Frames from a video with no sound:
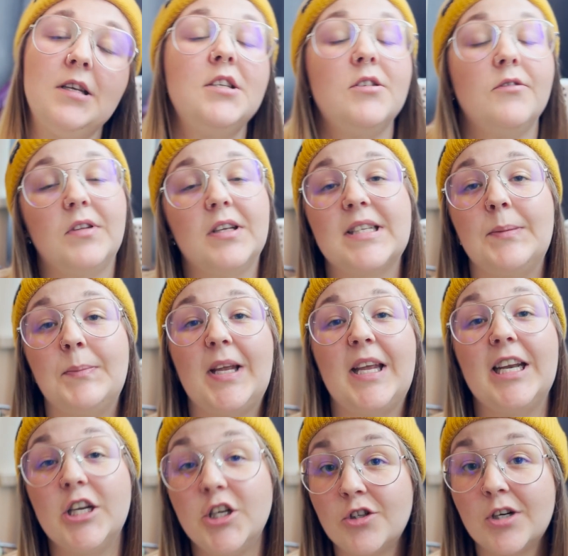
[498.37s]
So if that's something
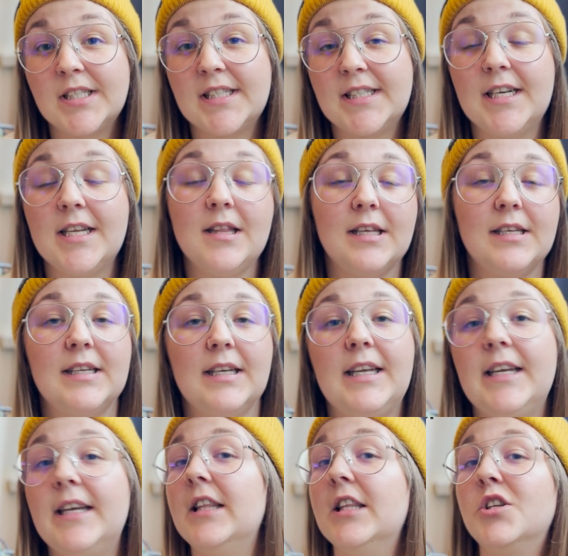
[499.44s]
you're interested in, there's a
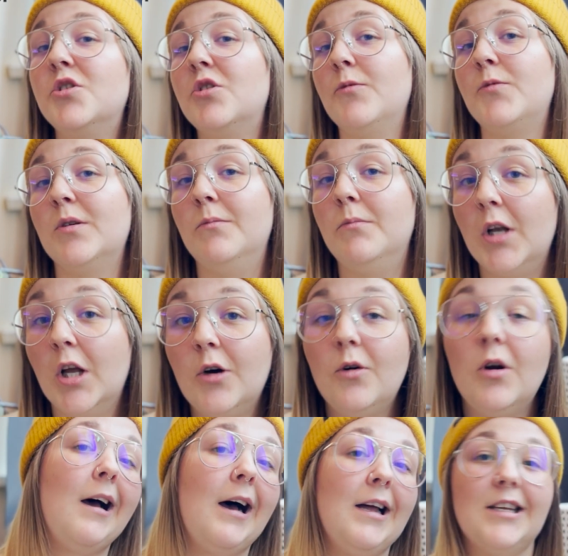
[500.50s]
link in the description below.
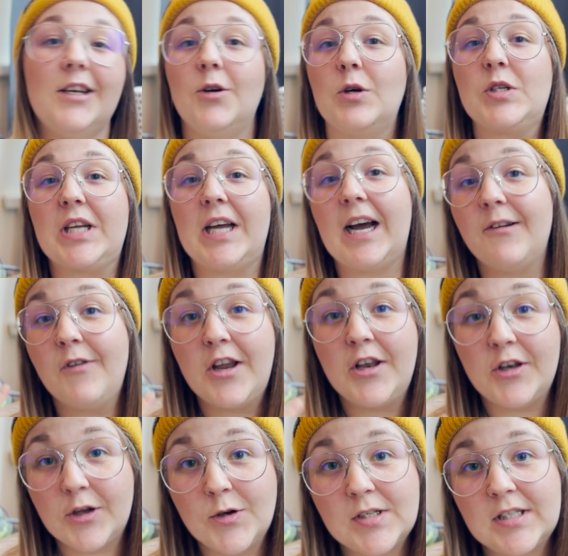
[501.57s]
And I also have a
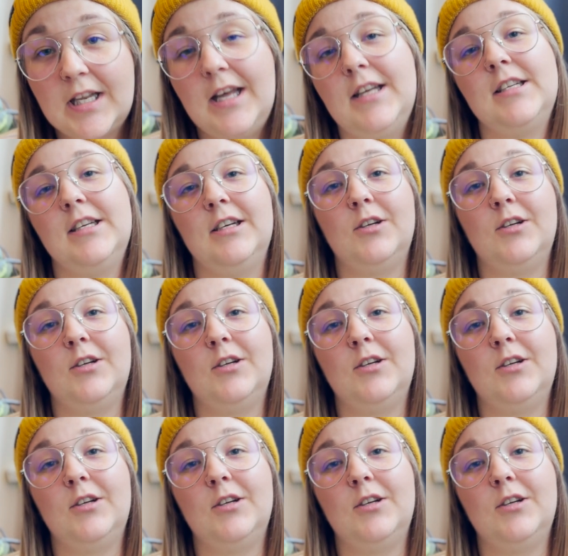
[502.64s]
newsletter